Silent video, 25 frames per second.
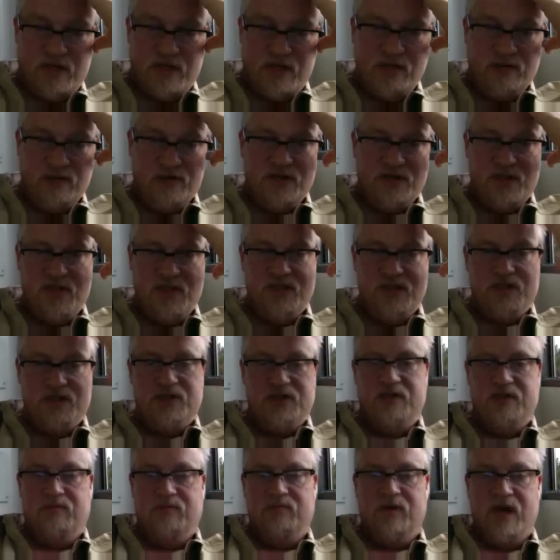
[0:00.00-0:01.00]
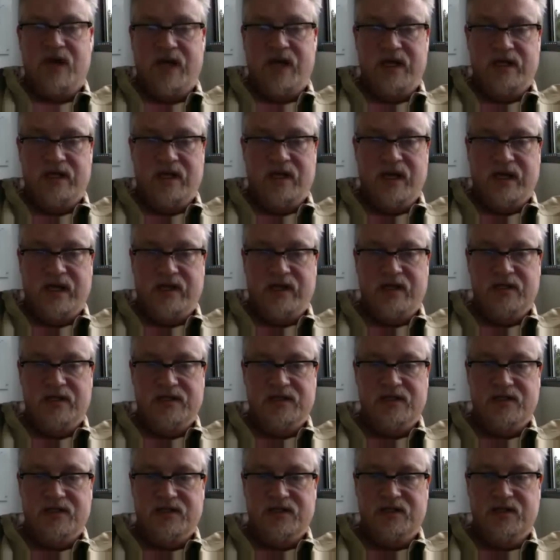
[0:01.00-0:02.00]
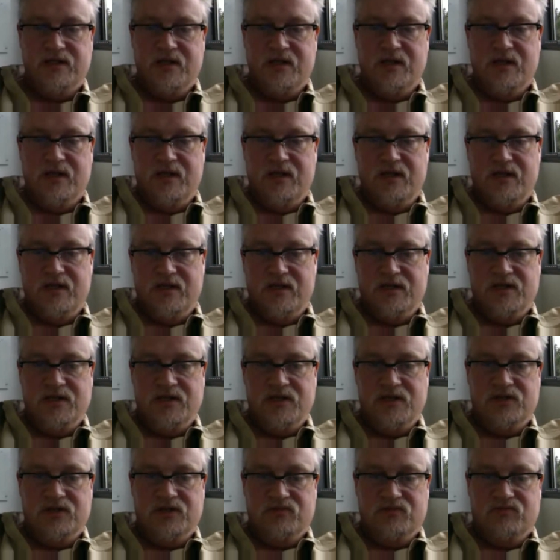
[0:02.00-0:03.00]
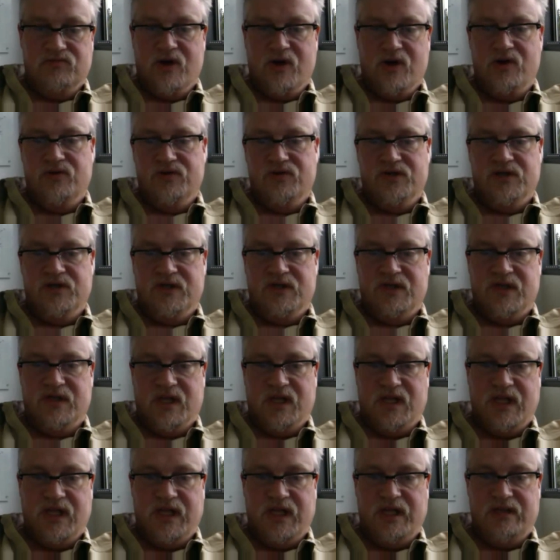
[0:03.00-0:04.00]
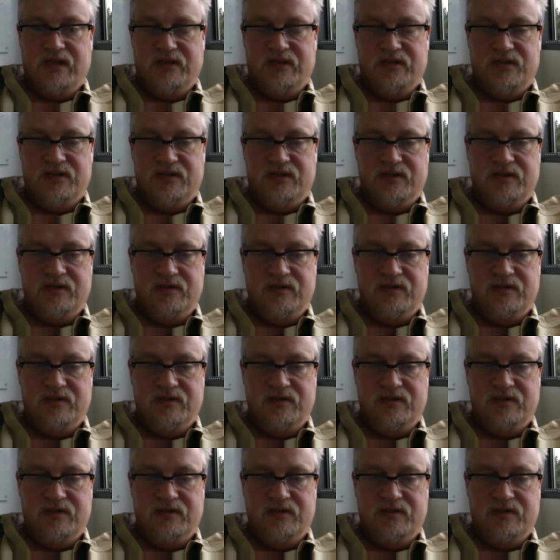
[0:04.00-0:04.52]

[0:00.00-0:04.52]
system, right? Like this is Rosen cleansed.